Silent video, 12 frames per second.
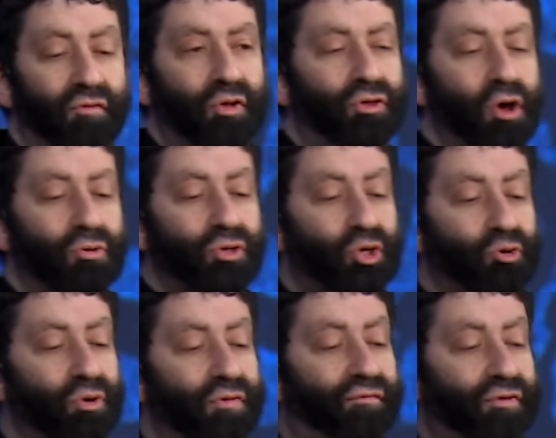for those who
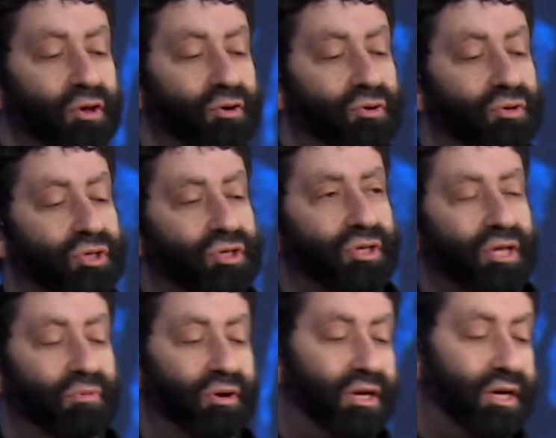refused,
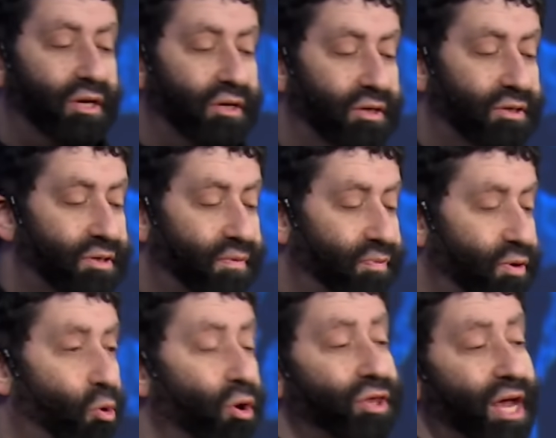they were killed
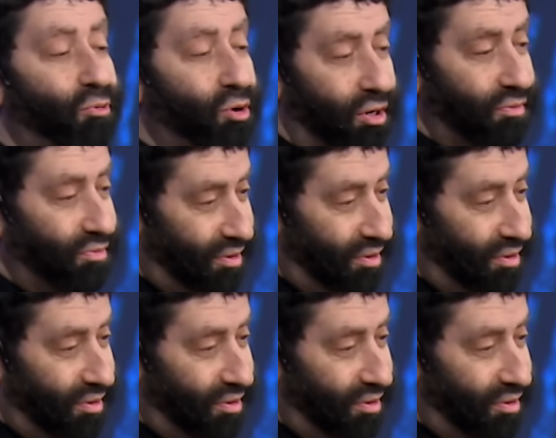or they were